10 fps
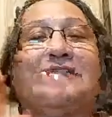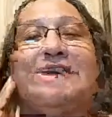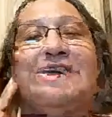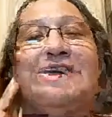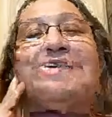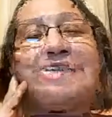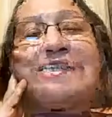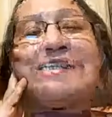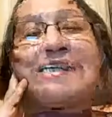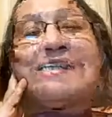very, very
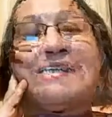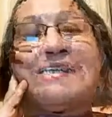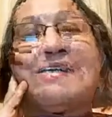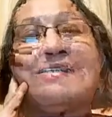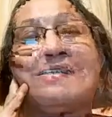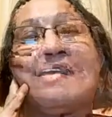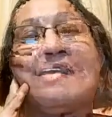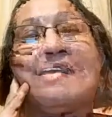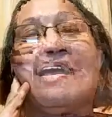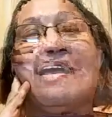interesting
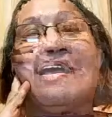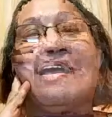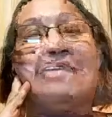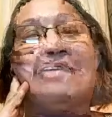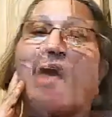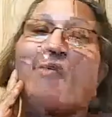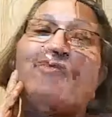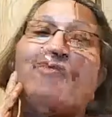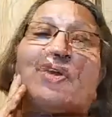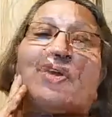series that will
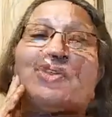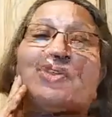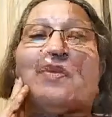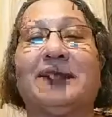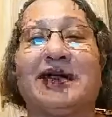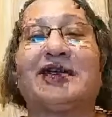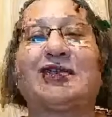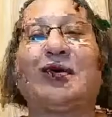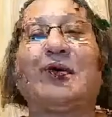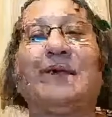now focus on
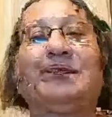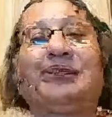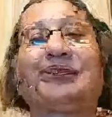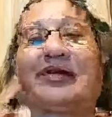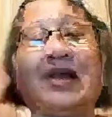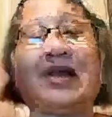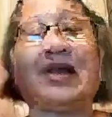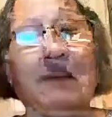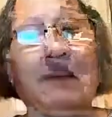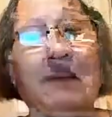women. So
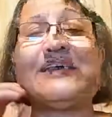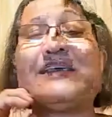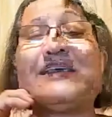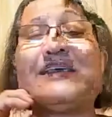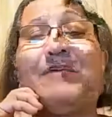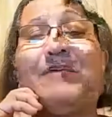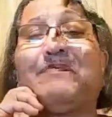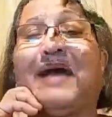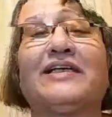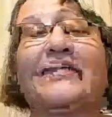please keep
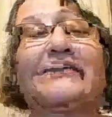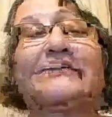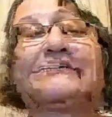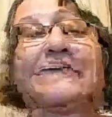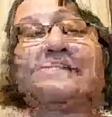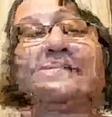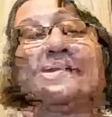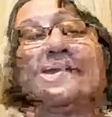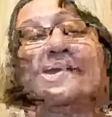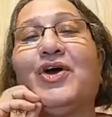us in mind
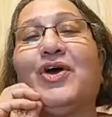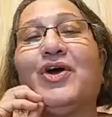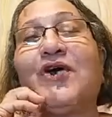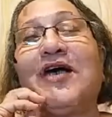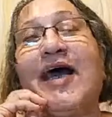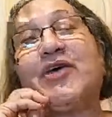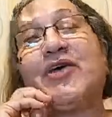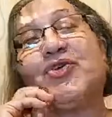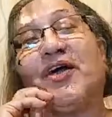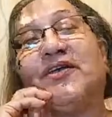anytime you would
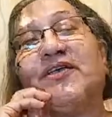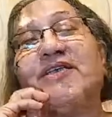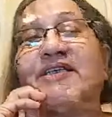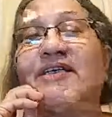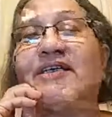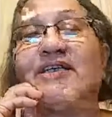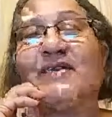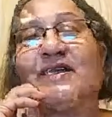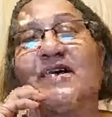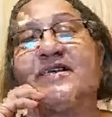like to run this series
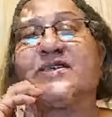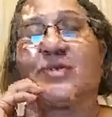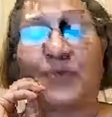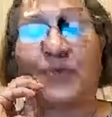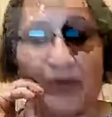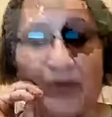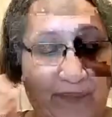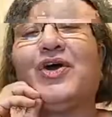with us, you know.